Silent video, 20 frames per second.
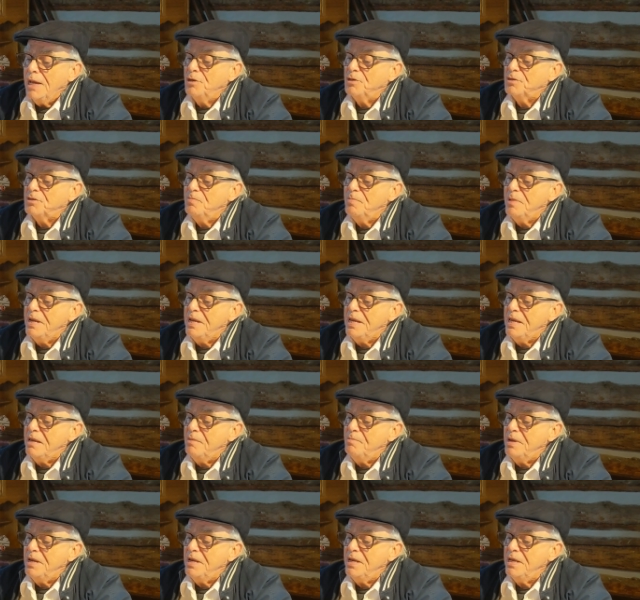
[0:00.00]
It is many
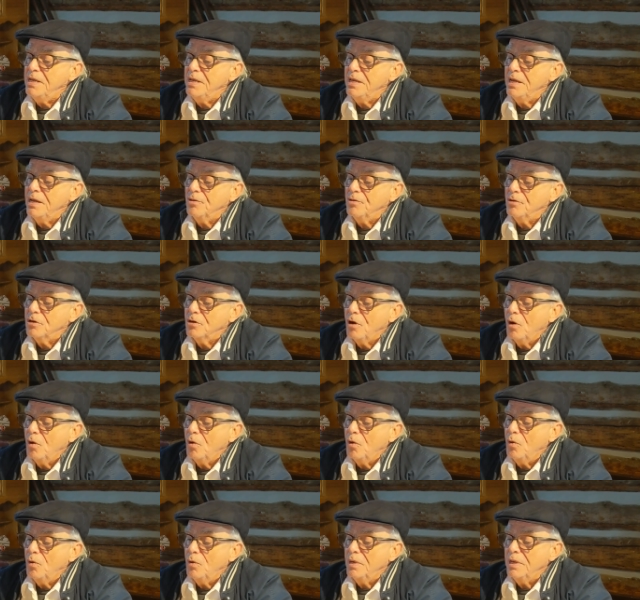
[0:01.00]
and many a year
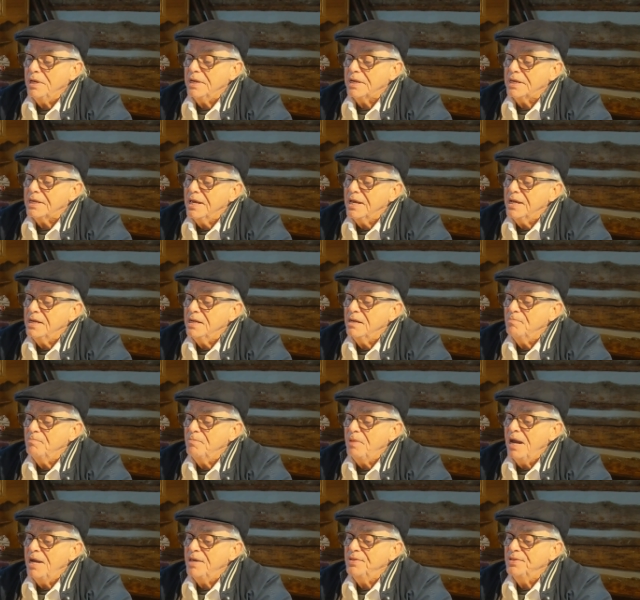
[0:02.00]
ago in a
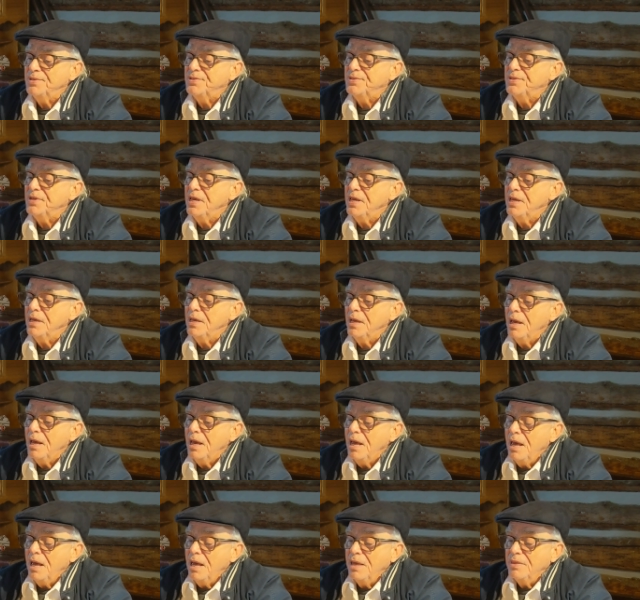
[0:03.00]
kingdom by the sea
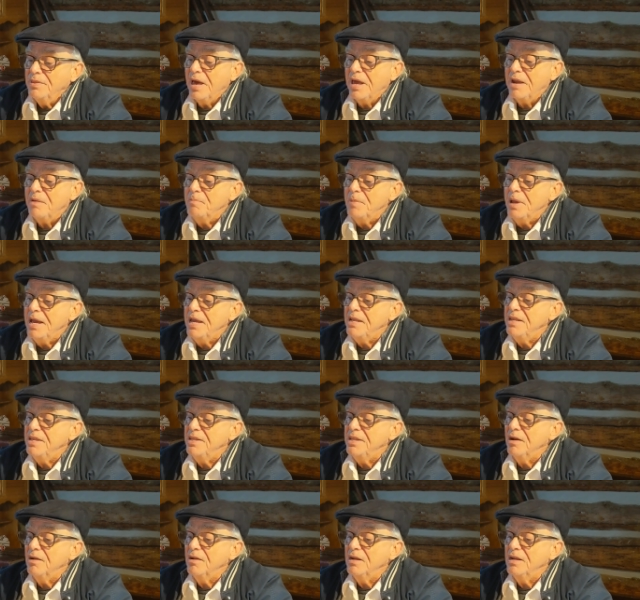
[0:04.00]
that a
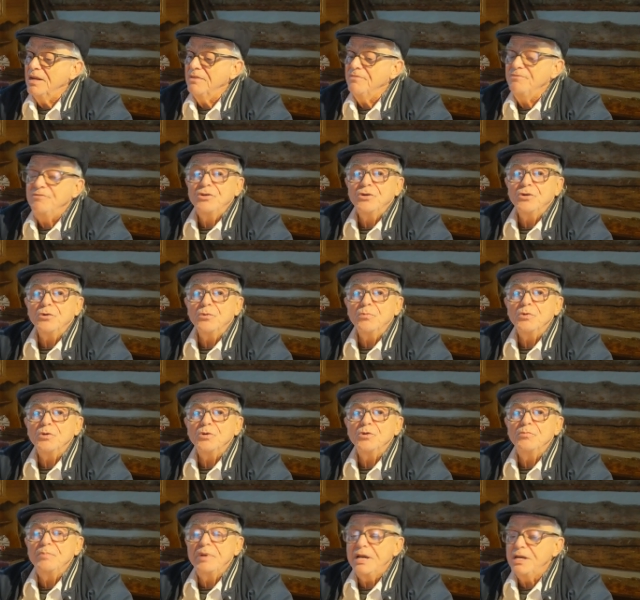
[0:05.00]
maiden there lived whom
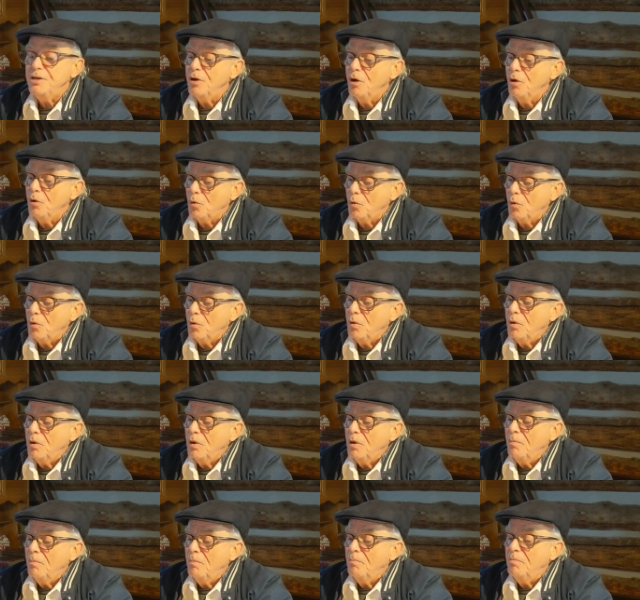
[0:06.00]
you may know
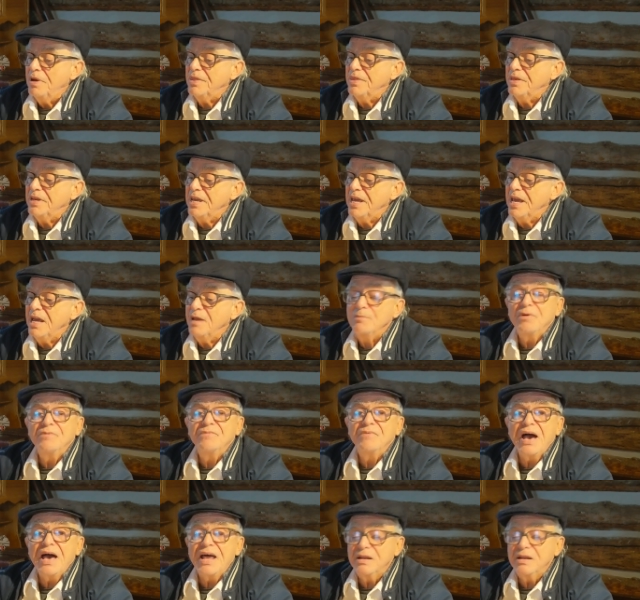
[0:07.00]
by the name of